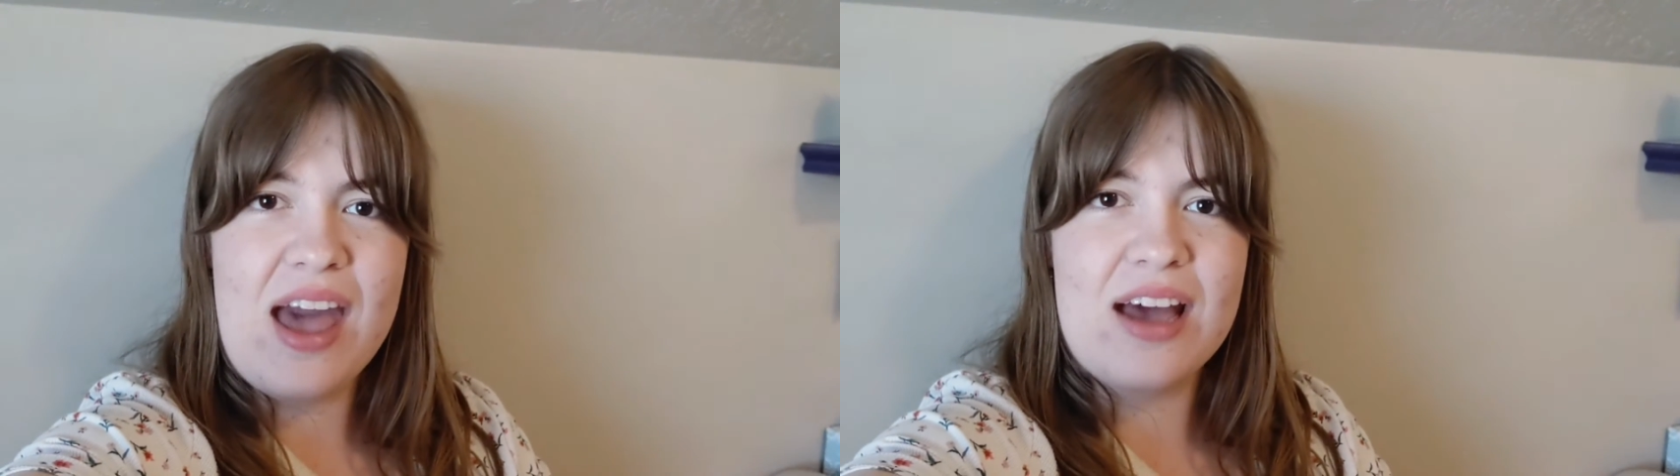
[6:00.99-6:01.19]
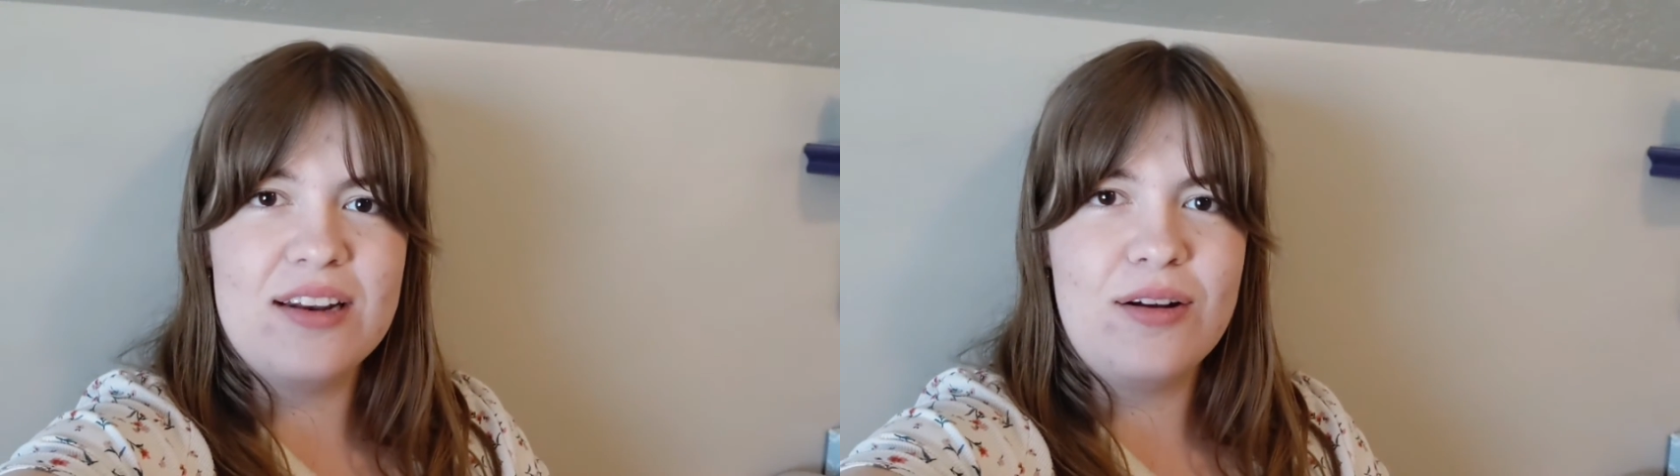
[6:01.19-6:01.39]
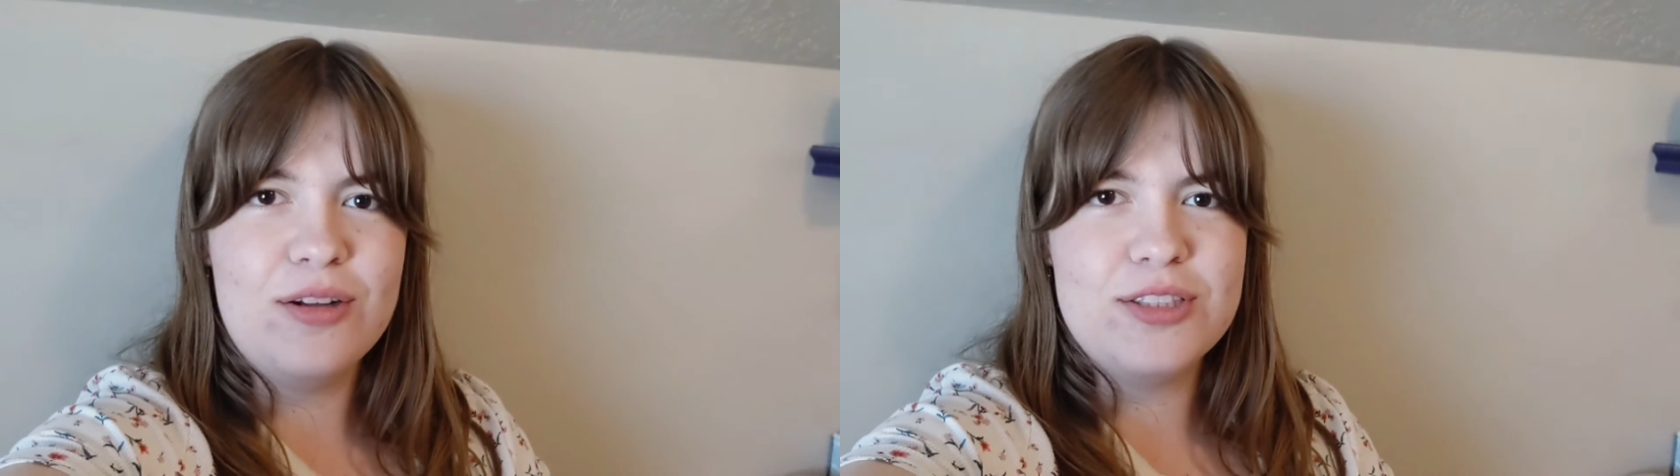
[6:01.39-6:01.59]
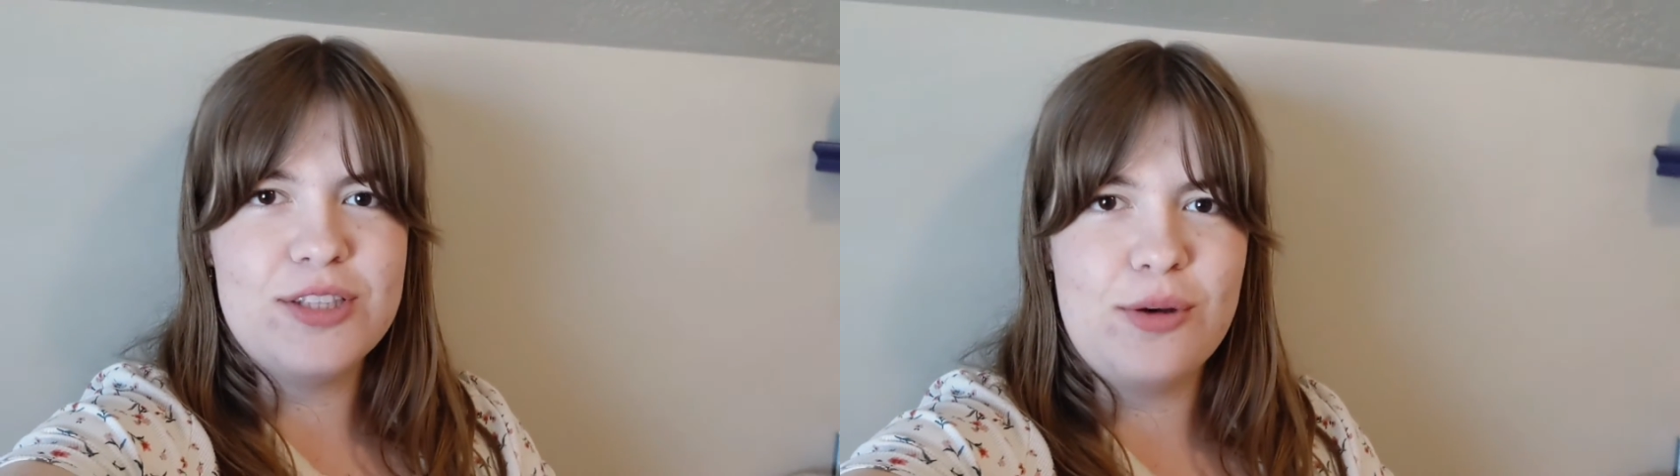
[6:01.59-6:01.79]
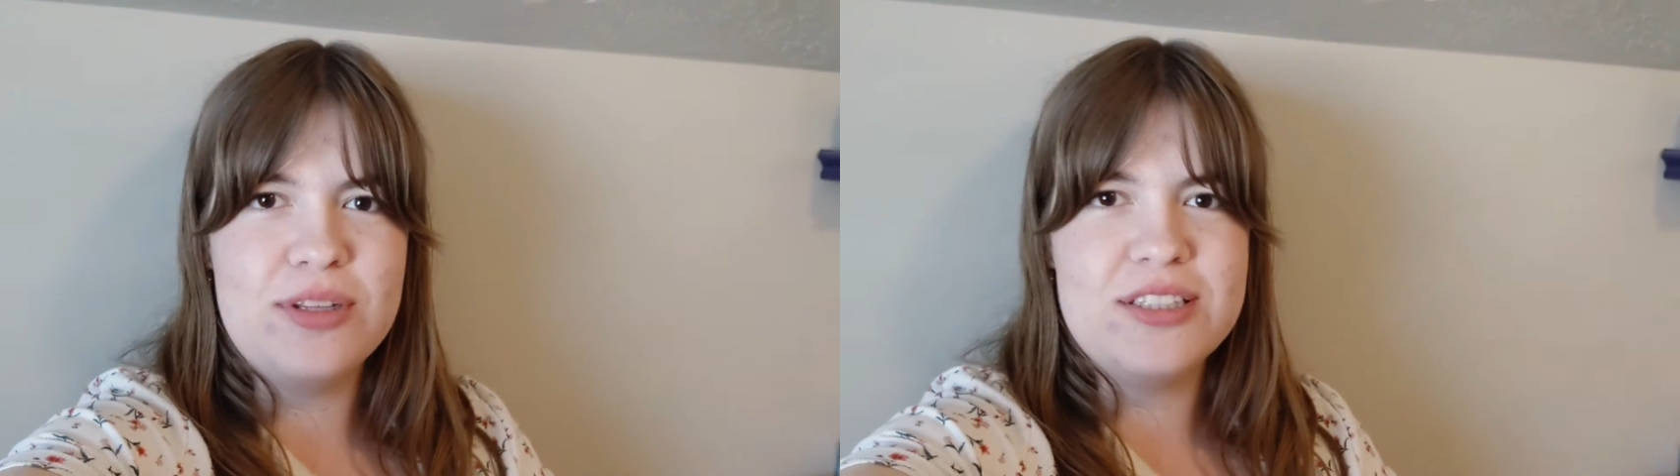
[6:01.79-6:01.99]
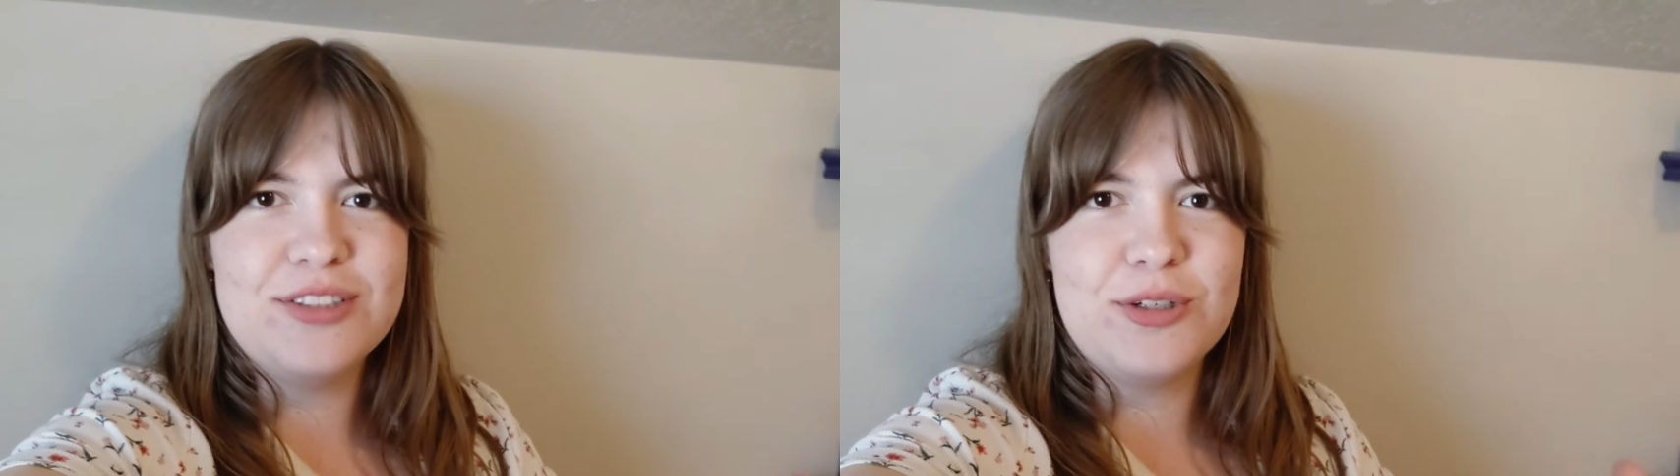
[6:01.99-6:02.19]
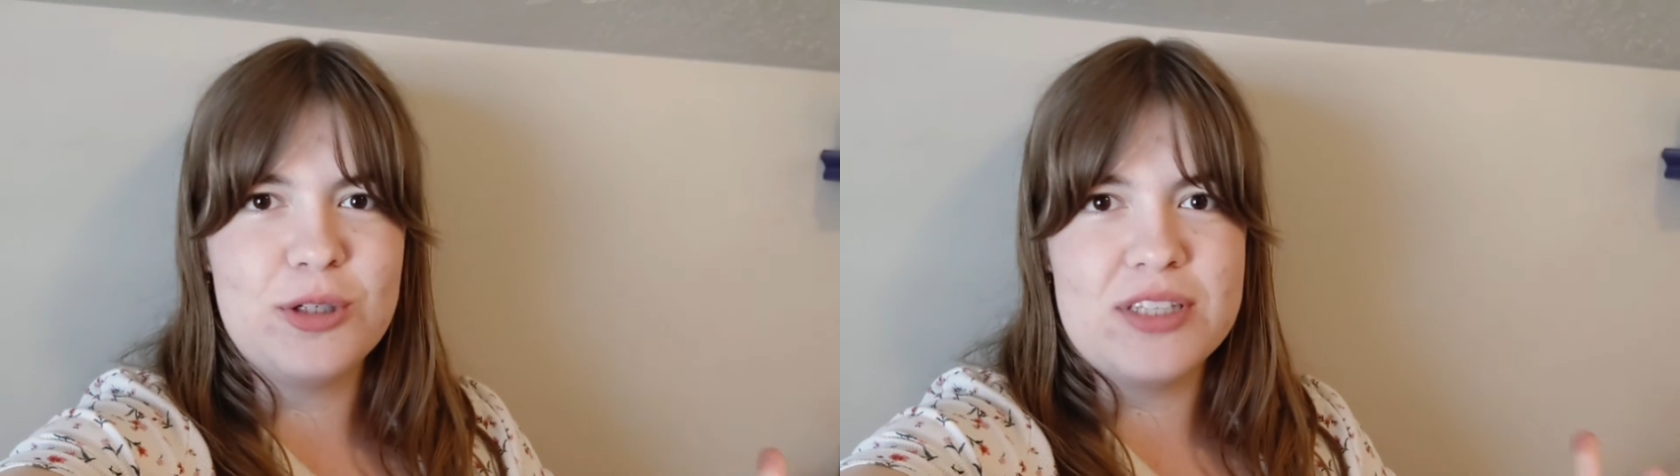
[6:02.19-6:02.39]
and also this girl